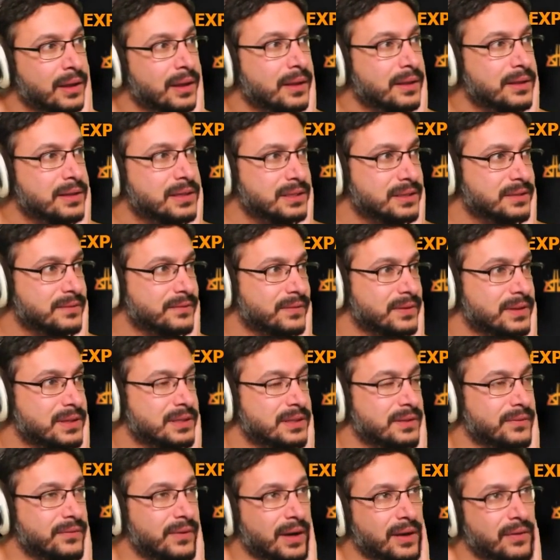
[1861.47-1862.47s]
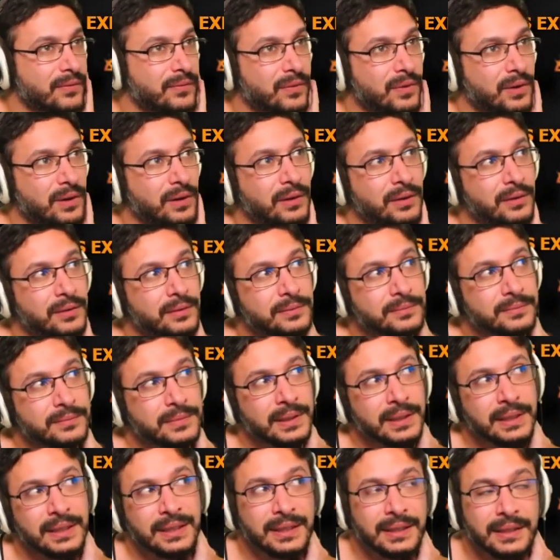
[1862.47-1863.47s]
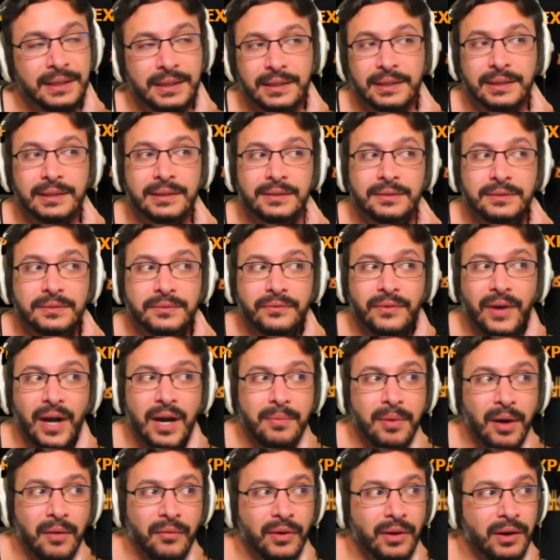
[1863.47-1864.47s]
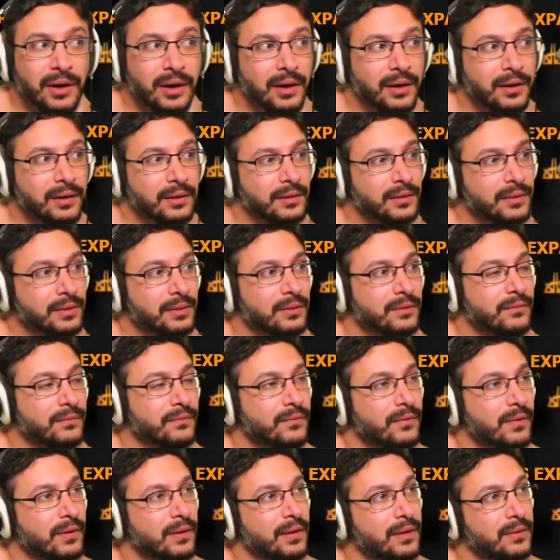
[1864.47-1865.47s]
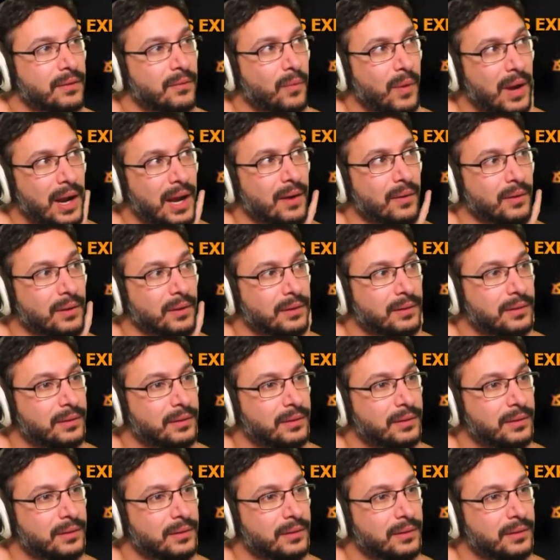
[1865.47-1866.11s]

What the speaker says: This is a fucking 4. Very powerful card. Wow.